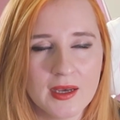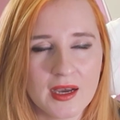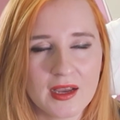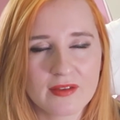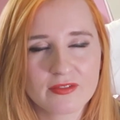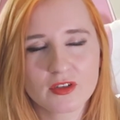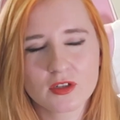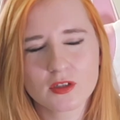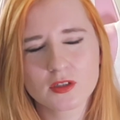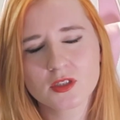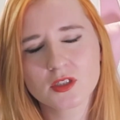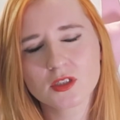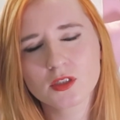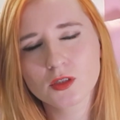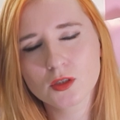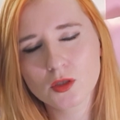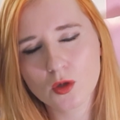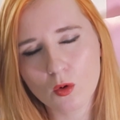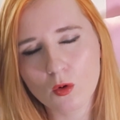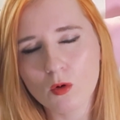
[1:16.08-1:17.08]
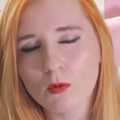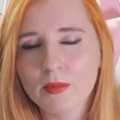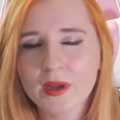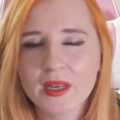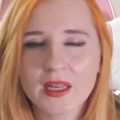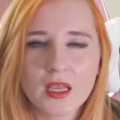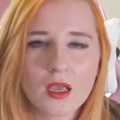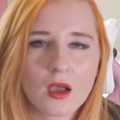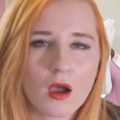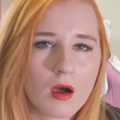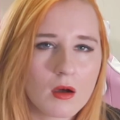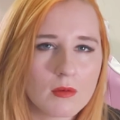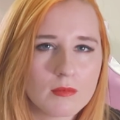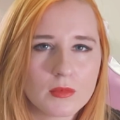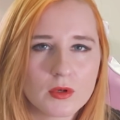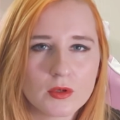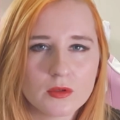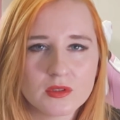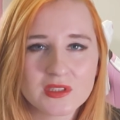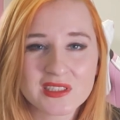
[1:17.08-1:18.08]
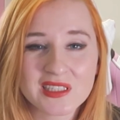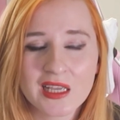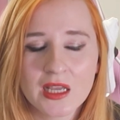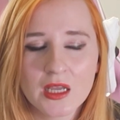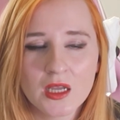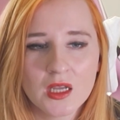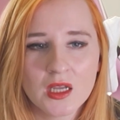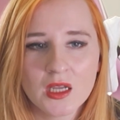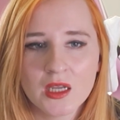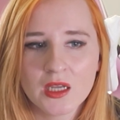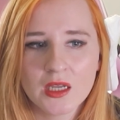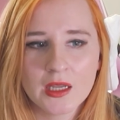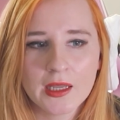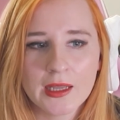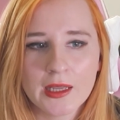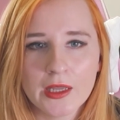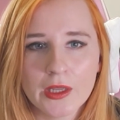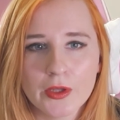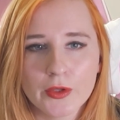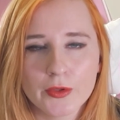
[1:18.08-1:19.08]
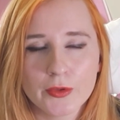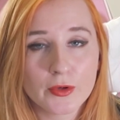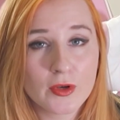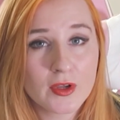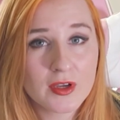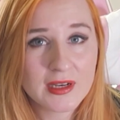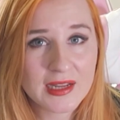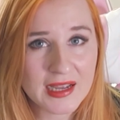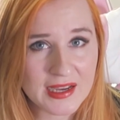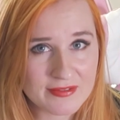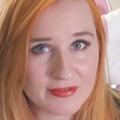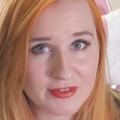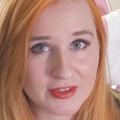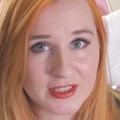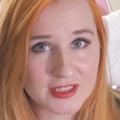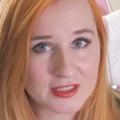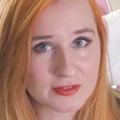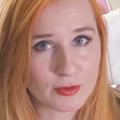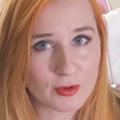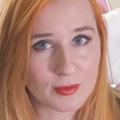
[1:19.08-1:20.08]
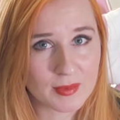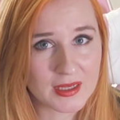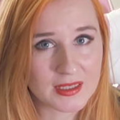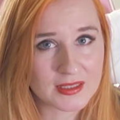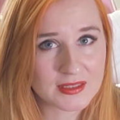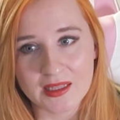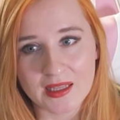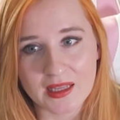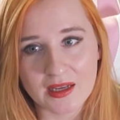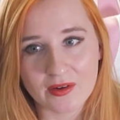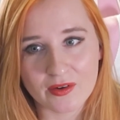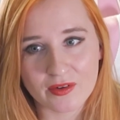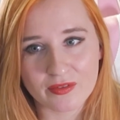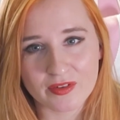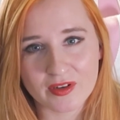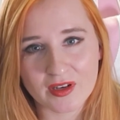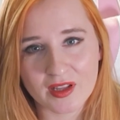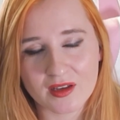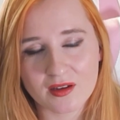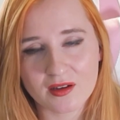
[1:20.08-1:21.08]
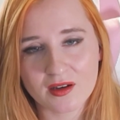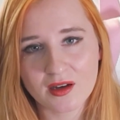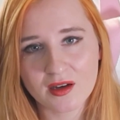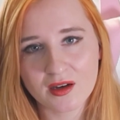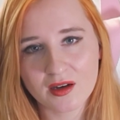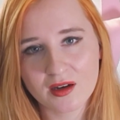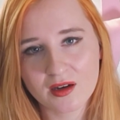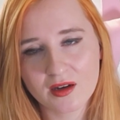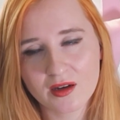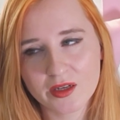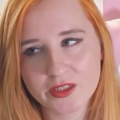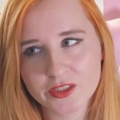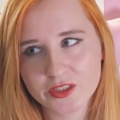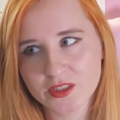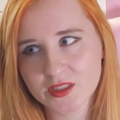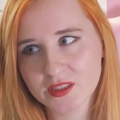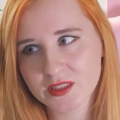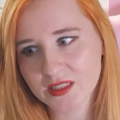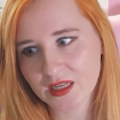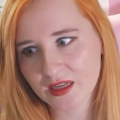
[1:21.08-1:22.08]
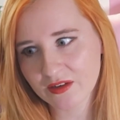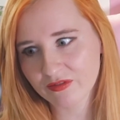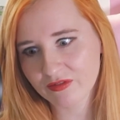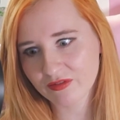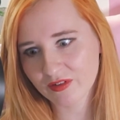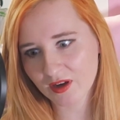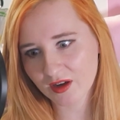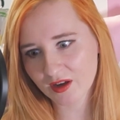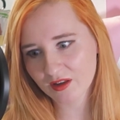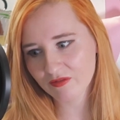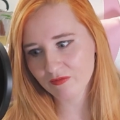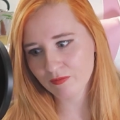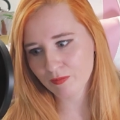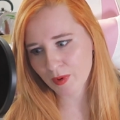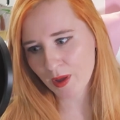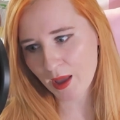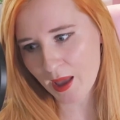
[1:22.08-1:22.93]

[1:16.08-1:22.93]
I have to learn so many combos, you're not going to have fun this format. Or if you're like, ugh, I just said 5